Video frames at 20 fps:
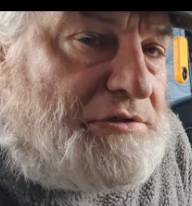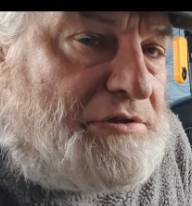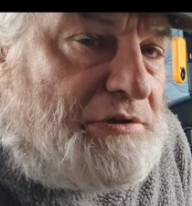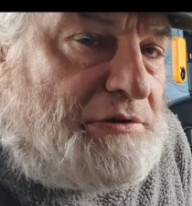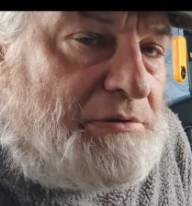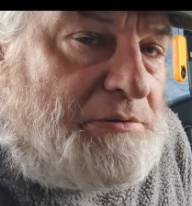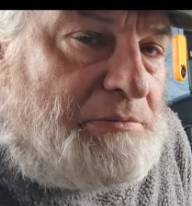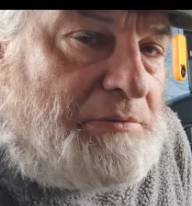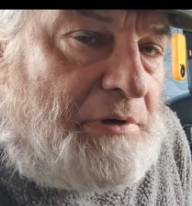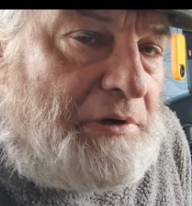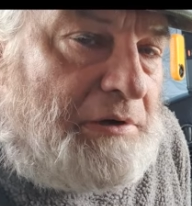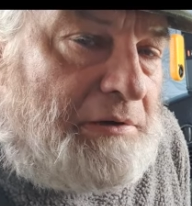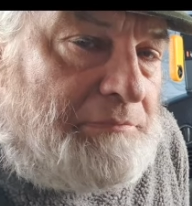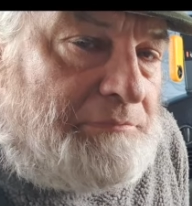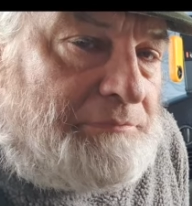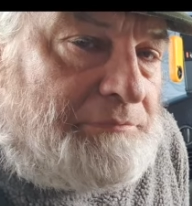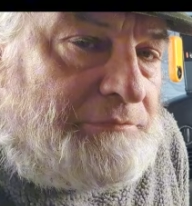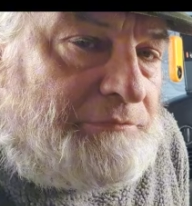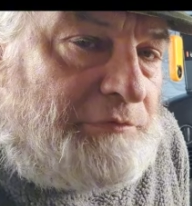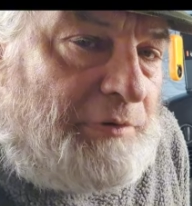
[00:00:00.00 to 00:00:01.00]

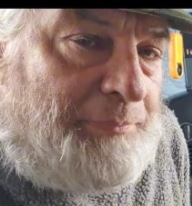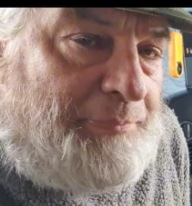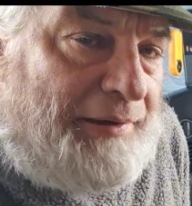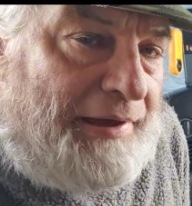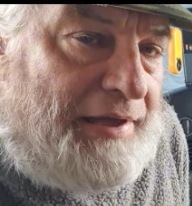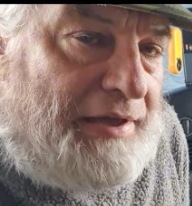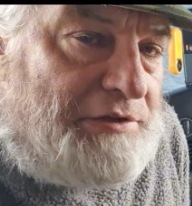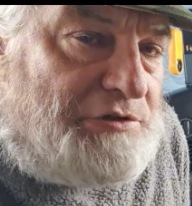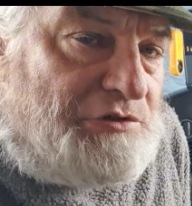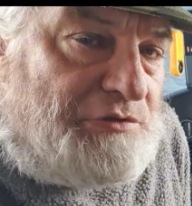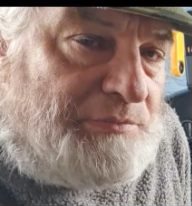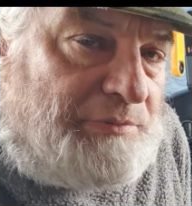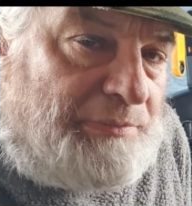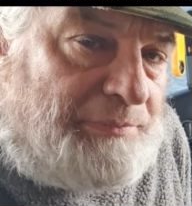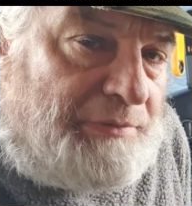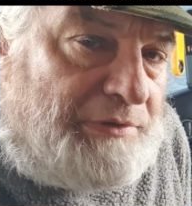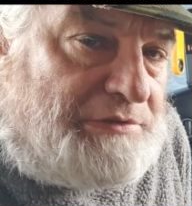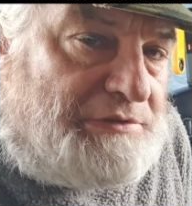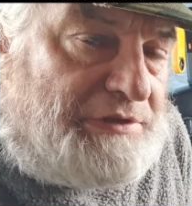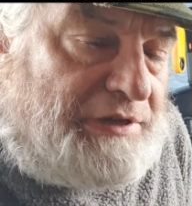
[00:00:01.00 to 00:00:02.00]
to repair some of
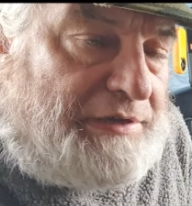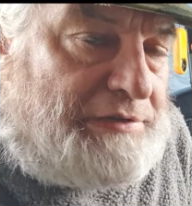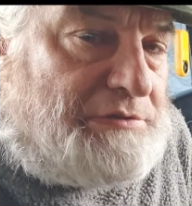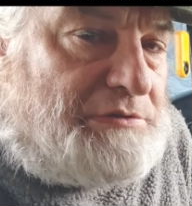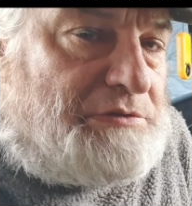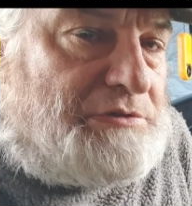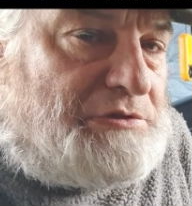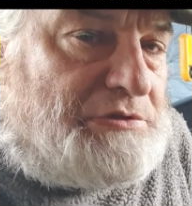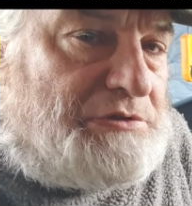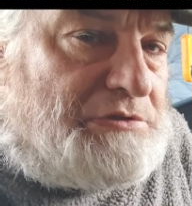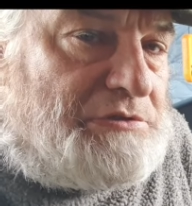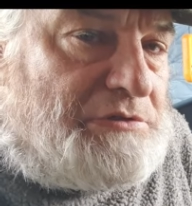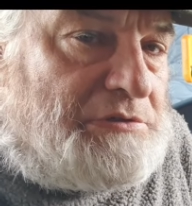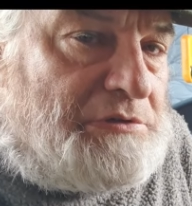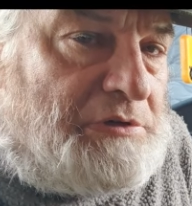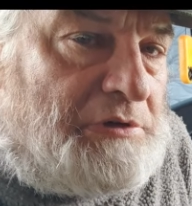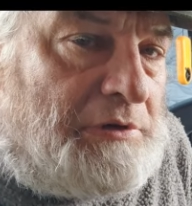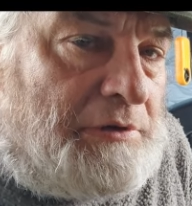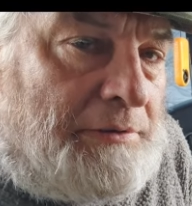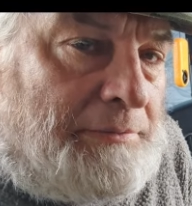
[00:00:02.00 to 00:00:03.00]
my tents.
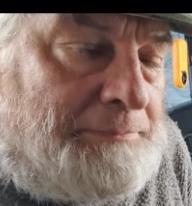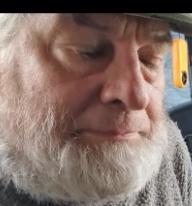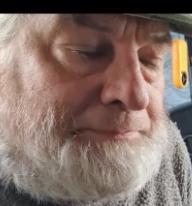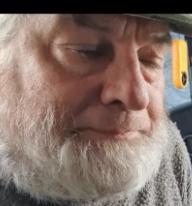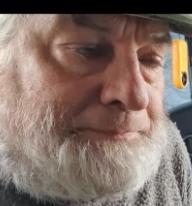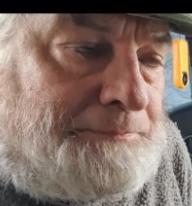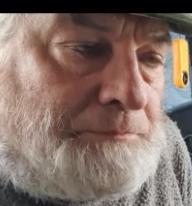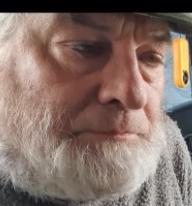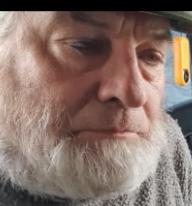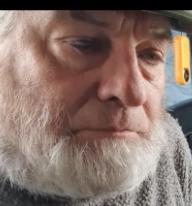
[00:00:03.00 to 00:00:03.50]
Been